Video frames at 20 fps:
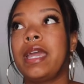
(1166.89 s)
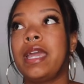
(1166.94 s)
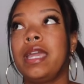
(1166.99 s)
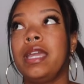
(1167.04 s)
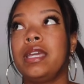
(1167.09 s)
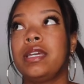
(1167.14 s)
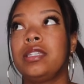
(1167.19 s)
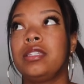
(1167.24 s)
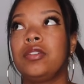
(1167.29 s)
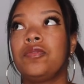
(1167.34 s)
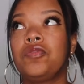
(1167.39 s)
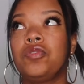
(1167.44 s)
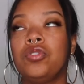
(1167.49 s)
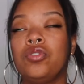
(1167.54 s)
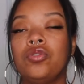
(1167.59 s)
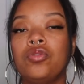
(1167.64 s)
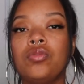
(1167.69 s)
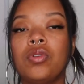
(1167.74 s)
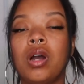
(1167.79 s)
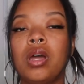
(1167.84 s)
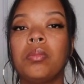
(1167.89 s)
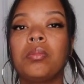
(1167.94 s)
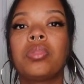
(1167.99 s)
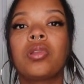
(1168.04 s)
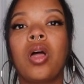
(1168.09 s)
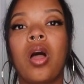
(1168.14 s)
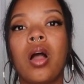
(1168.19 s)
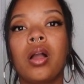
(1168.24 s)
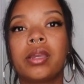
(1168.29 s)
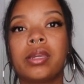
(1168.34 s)
And if you
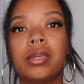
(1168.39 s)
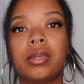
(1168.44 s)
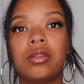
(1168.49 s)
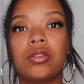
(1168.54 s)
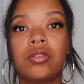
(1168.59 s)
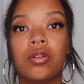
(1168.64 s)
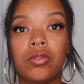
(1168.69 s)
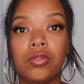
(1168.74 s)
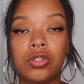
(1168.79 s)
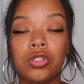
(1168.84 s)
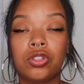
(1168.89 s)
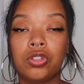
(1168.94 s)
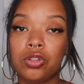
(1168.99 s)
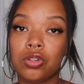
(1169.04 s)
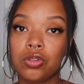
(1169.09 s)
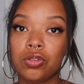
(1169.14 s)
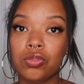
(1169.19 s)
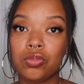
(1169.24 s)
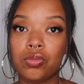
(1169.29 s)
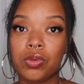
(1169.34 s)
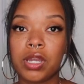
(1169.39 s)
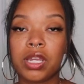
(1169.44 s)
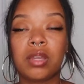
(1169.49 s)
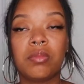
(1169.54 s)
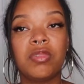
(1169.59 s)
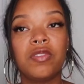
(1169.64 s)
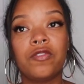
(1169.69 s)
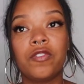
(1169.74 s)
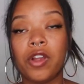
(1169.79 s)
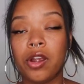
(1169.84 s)
unblock those two, it can
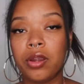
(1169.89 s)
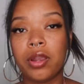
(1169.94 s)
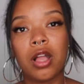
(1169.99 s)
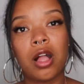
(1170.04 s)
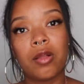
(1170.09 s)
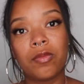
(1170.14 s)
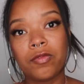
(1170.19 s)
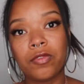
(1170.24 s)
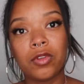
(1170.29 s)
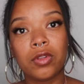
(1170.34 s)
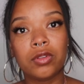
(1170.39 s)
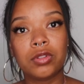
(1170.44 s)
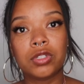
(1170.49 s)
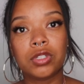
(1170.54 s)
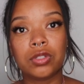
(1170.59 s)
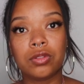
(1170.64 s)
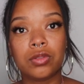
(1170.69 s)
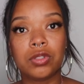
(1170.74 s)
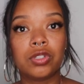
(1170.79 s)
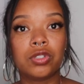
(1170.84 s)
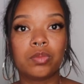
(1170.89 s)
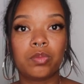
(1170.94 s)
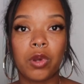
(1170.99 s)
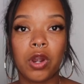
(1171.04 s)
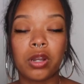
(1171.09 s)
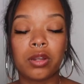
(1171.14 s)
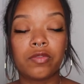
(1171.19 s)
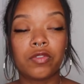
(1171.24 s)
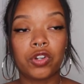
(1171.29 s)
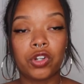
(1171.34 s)
be very helpful to this
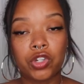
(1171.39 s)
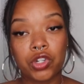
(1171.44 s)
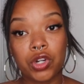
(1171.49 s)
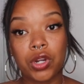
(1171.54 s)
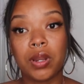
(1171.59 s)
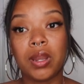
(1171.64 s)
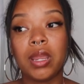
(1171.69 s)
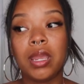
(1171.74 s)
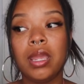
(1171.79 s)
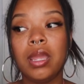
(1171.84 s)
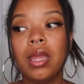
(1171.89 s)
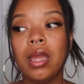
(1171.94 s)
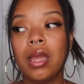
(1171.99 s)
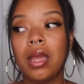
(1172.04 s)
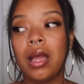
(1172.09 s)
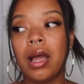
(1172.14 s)
part of your journey.